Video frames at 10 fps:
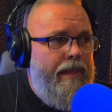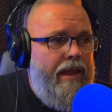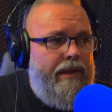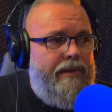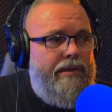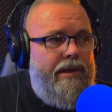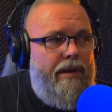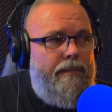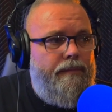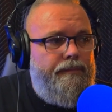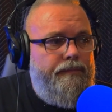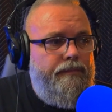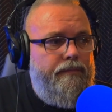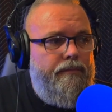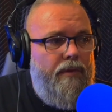It's
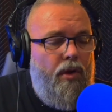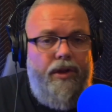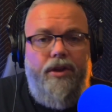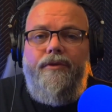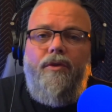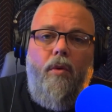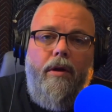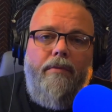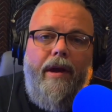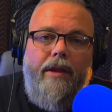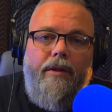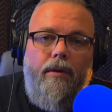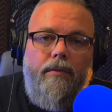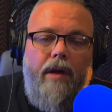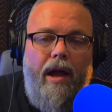only good for one mic though.